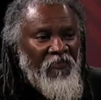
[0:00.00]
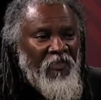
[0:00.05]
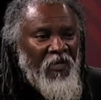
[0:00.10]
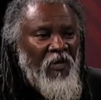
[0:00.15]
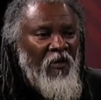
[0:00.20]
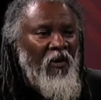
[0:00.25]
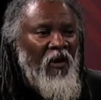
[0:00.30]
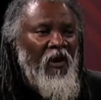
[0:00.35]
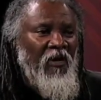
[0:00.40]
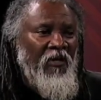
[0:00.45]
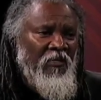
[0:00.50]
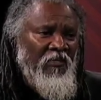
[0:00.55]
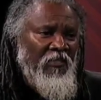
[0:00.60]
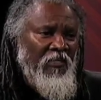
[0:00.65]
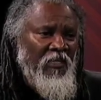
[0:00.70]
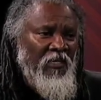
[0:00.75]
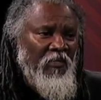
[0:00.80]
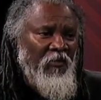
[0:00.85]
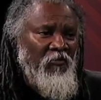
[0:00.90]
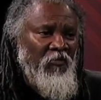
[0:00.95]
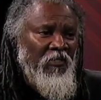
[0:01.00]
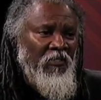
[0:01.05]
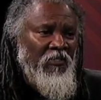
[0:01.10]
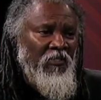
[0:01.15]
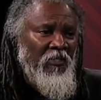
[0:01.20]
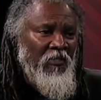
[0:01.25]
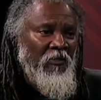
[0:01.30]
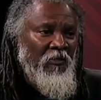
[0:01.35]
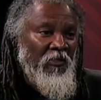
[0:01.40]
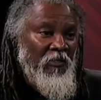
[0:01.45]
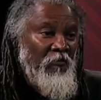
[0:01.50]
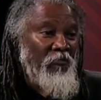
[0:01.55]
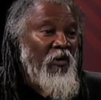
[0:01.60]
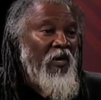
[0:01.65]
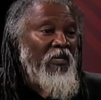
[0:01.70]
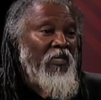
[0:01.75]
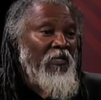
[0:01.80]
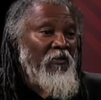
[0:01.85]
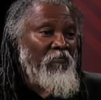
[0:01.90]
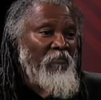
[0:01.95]
there is interest to
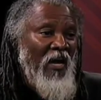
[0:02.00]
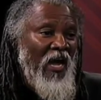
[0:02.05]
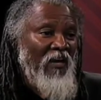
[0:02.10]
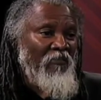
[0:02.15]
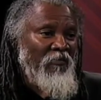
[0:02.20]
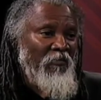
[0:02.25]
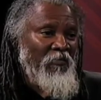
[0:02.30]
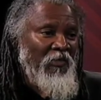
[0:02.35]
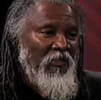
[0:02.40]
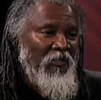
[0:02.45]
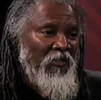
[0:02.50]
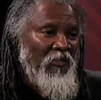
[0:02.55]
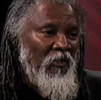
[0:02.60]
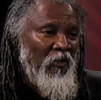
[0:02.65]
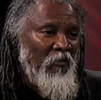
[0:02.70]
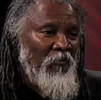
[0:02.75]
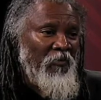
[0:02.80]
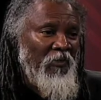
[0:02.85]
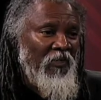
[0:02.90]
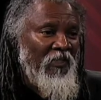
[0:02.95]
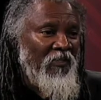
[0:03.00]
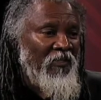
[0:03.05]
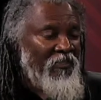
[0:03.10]
bring him back from Ethiopia,